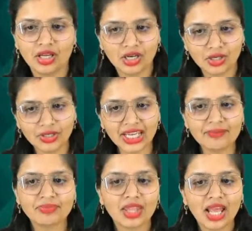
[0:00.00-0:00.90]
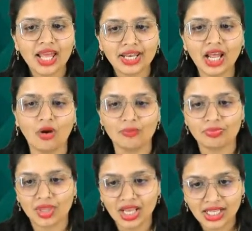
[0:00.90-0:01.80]
Okay, now
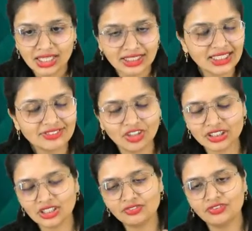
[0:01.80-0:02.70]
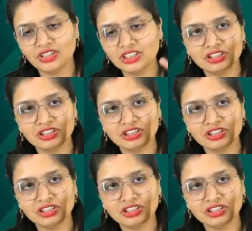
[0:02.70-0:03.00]
this was the first